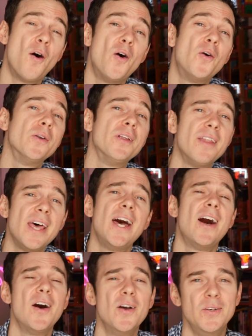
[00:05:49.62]
on
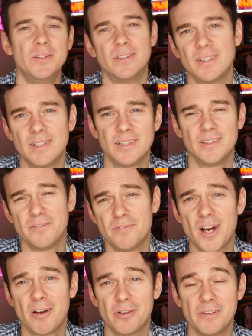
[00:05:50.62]
their own. And in
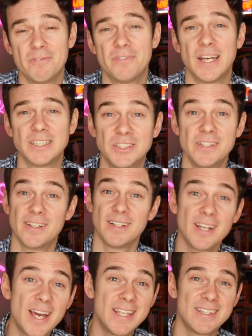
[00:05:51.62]
viral infections
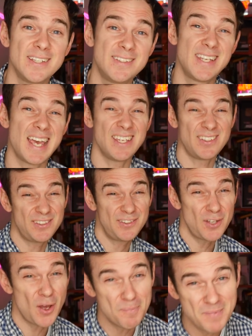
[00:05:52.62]
like this, there is
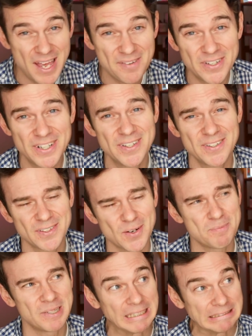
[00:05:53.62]
some evidence,
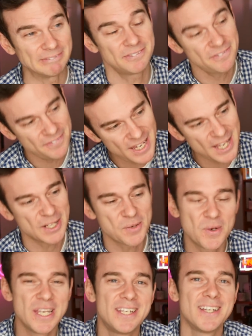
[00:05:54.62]
albeit fairly
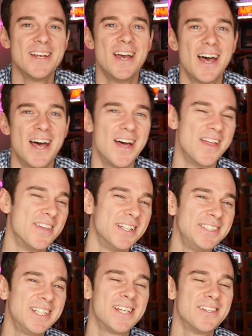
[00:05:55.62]
weak,
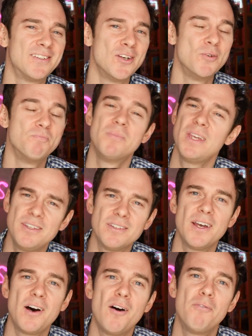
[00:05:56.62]
that chicken soup
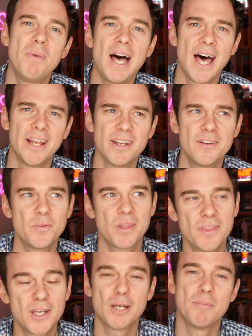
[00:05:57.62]
isn't half bad. And if we
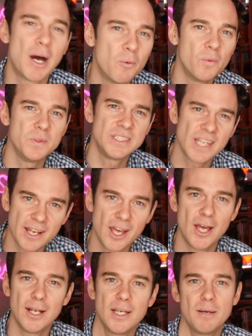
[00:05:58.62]
think about what we said
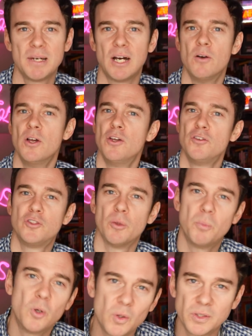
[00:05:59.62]
earlier about
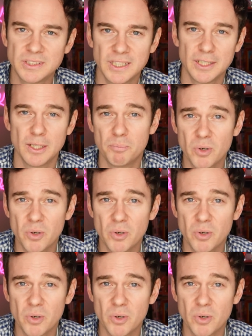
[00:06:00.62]
supporting the